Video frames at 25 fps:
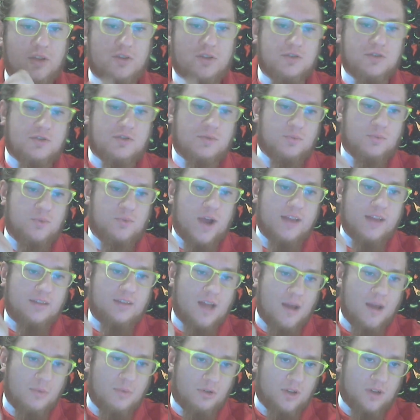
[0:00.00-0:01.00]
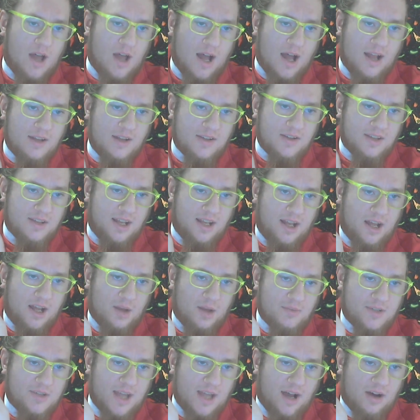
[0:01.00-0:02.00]
those red label lines that
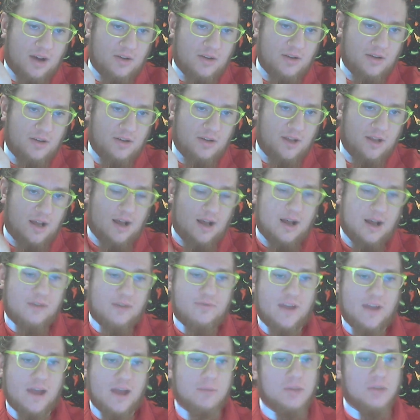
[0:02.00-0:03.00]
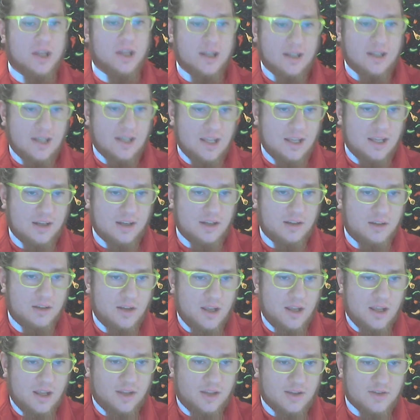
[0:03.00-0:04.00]
helps out uh, a family in need.
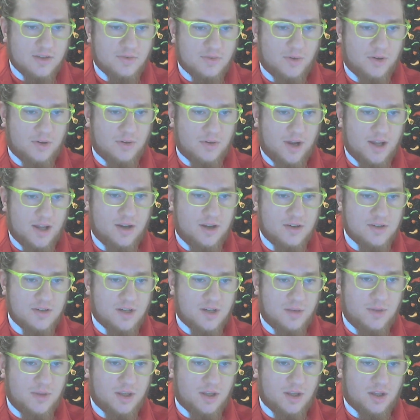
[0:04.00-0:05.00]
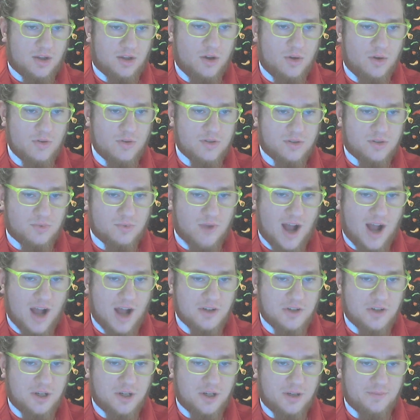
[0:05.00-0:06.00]
This one right here is going to be the Ghost
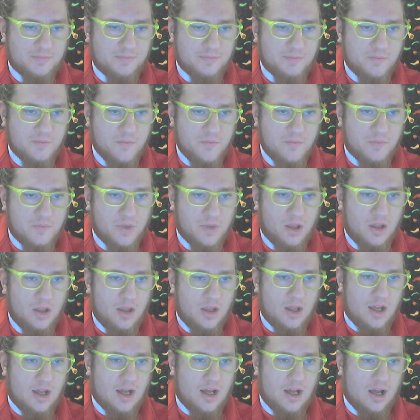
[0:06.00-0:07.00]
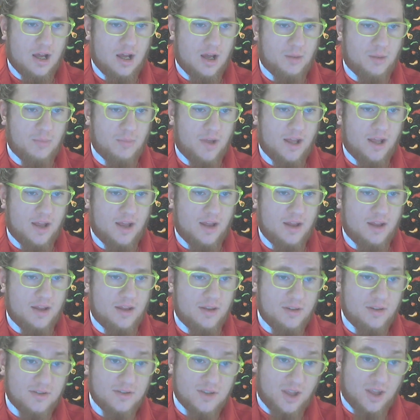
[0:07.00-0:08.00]
Racha. Um,
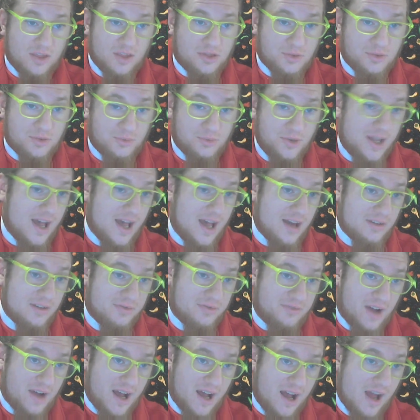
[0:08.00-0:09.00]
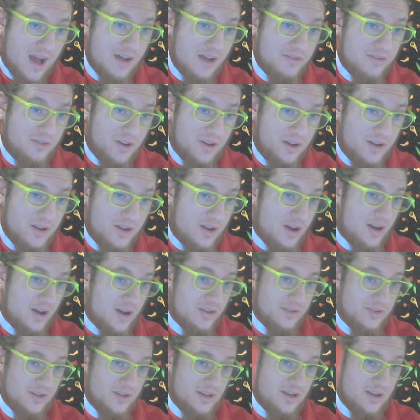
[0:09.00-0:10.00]
it's a three out of five
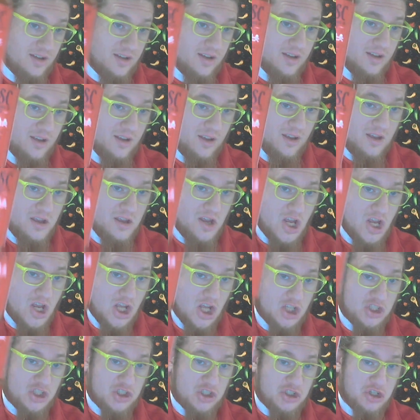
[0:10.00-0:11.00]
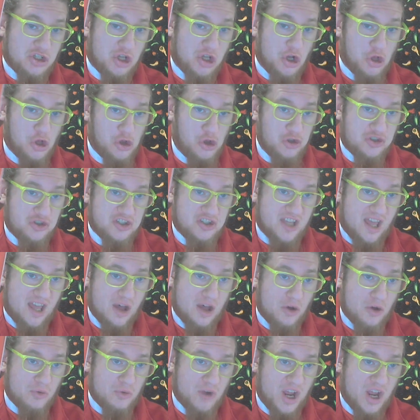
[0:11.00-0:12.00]
on the skull
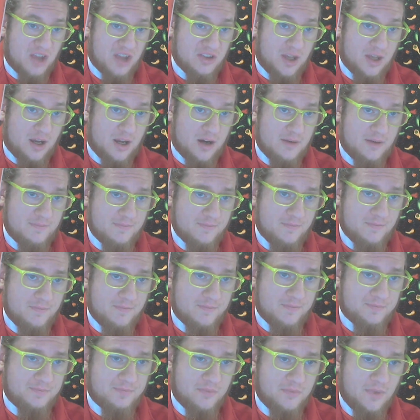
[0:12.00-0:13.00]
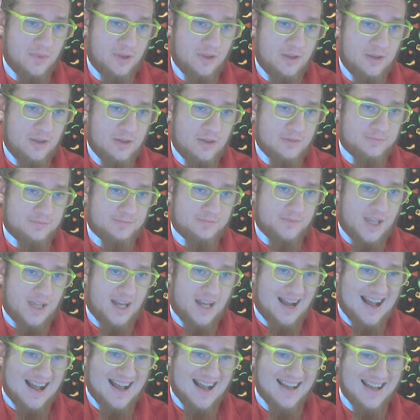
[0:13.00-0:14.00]
scale right there.
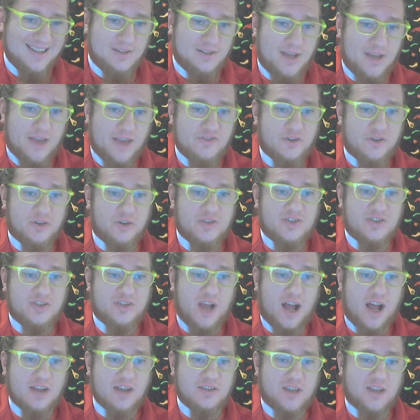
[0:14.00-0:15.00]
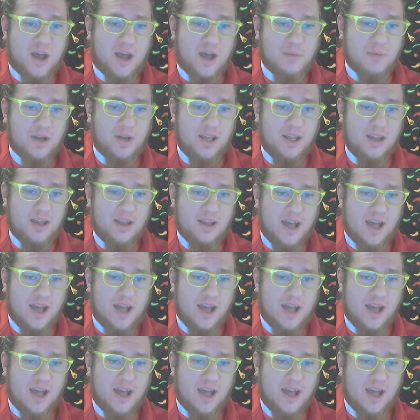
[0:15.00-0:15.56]
Again, High Desert Sauce Company